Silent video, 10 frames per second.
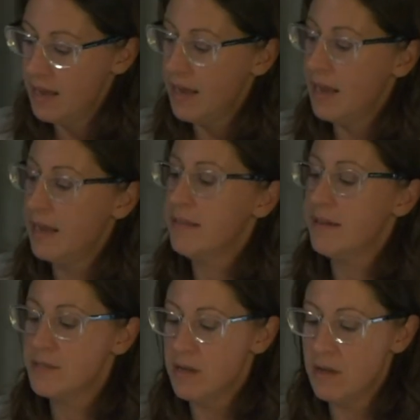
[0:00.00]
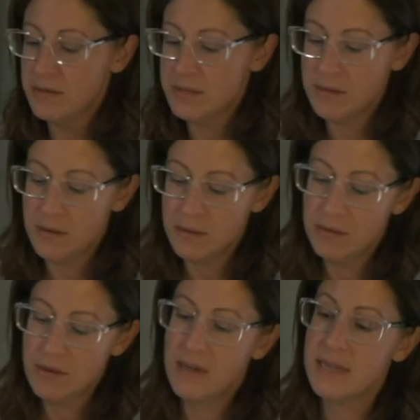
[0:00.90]
And there's also
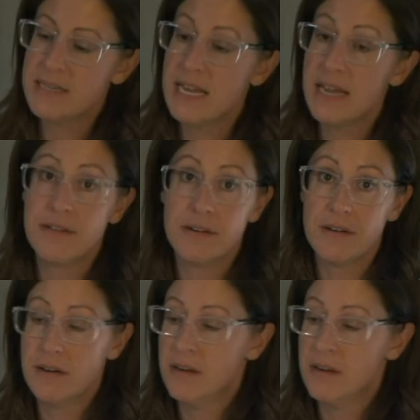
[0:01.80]
a tether.